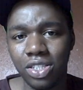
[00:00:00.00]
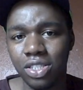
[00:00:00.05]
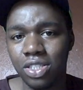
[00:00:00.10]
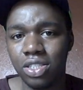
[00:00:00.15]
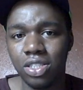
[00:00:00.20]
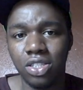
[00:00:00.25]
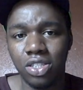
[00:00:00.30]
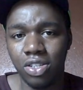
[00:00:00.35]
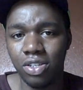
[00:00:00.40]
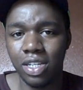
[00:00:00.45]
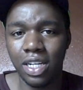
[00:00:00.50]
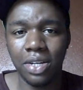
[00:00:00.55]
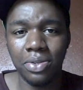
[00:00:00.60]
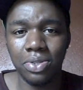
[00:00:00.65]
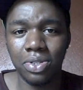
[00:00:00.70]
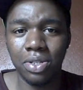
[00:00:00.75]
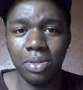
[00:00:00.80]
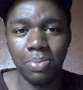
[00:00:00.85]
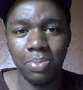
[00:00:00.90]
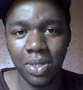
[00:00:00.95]
just so, that
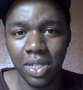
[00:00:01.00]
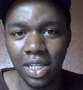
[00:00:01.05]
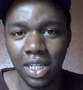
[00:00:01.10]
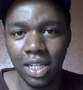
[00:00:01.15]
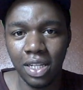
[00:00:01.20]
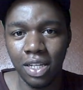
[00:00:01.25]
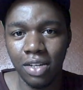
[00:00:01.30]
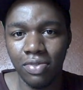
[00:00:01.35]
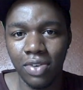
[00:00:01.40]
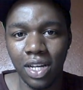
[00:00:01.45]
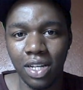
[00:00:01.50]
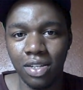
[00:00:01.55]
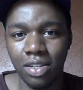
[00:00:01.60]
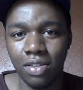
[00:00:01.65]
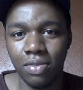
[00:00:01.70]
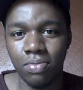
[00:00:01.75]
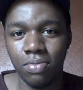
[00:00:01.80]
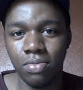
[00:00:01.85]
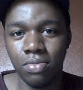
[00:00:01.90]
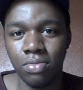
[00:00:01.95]
was completely
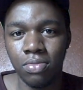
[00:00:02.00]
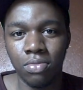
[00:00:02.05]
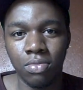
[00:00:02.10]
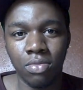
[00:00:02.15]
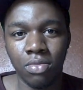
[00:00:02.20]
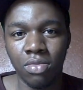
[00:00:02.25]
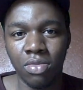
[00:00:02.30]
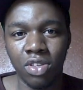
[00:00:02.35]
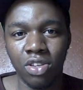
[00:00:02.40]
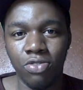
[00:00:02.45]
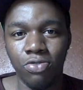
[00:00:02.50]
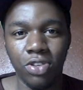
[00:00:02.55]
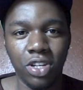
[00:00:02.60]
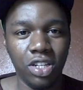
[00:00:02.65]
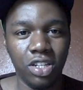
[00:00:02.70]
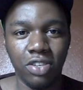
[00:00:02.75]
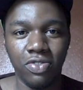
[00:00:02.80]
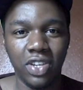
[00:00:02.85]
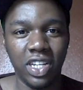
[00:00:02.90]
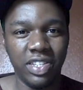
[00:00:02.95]
random. Ricky
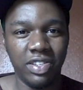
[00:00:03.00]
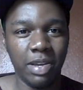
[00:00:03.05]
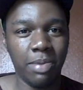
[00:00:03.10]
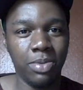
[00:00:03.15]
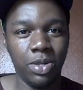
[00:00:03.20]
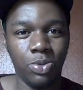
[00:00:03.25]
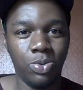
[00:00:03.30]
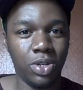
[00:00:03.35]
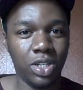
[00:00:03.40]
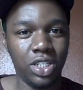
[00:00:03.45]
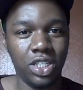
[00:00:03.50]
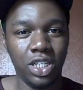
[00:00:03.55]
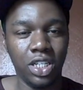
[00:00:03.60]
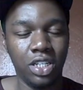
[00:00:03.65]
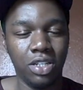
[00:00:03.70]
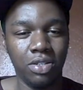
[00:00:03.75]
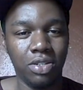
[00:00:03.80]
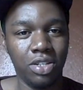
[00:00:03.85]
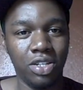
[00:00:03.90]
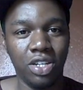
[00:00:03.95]
Gervais, haven't been
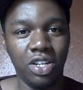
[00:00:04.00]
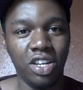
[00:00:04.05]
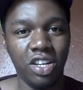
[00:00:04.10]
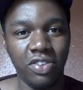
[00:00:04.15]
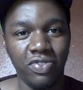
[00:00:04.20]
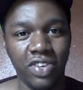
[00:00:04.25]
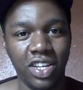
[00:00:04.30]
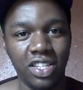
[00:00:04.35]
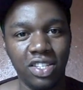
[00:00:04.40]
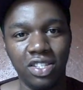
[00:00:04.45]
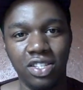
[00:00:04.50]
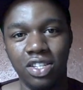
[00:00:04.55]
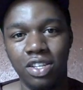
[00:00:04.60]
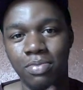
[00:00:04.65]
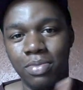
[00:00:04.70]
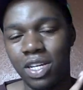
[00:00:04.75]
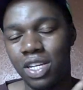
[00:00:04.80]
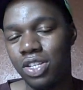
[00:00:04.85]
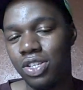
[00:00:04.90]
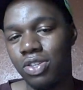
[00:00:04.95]
watching. No offence to you,
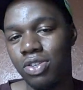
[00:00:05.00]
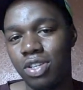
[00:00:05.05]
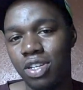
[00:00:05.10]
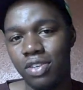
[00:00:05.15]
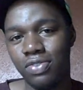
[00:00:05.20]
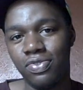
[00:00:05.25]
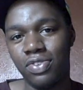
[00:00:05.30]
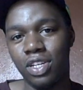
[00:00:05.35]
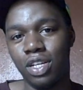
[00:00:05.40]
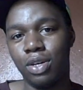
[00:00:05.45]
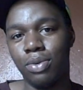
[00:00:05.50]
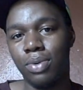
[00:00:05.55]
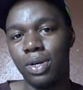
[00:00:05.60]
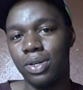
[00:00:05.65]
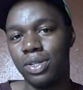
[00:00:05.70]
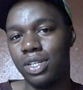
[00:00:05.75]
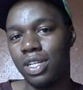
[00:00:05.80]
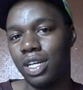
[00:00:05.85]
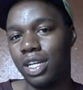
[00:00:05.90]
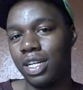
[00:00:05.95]
man. You're doing your thing.
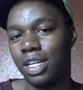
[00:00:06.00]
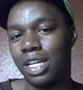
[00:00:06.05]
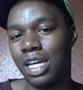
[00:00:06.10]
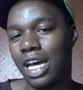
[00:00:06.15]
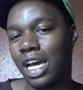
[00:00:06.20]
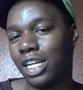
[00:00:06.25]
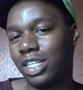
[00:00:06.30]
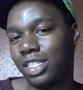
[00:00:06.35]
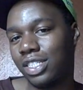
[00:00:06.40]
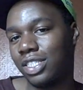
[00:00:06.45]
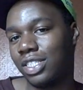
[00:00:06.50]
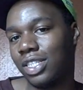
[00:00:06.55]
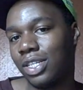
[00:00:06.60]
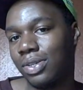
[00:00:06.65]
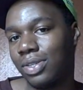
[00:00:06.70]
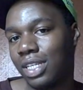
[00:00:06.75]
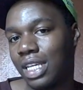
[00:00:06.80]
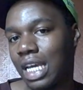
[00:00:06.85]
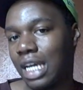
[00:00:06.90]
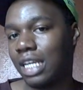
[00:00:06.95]
Well done. I just
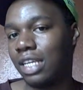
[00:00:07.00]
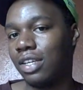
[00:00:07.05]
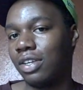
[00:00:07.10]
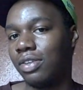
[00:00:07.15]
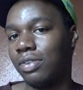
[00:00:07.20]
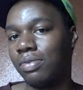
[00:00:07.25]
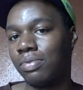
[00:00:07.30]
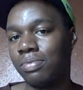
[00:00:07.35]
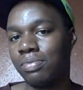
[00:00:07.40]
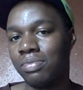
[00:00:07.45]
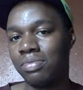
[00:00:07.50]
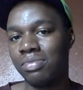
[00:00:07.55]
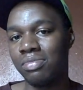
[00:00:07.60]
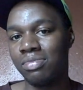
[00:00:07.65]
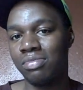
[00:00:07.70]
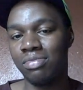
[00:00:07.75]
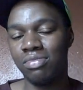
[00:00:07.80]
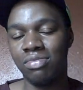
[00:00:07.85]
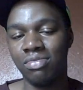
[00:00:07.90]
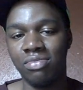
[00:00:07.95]
don't get you.
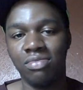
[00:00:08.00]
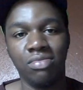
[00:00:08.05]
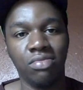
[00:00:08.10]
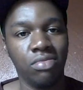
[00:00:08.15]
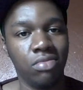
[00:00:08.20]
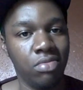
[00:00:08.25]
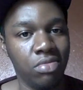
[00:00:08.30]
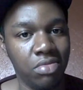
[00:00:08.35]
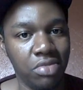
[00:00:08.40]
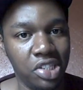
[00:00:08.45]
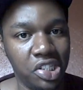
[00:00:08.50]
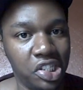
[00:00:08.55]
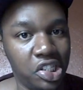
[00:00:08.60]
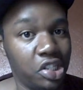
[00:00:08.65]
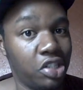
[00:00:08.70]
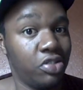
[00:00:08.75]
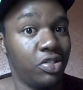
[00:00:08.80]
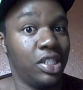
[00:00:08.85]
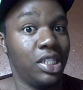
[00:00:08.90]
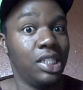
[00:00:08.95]

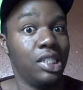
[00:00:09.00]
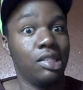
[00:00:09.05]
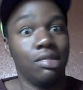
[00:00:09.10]
Sorry.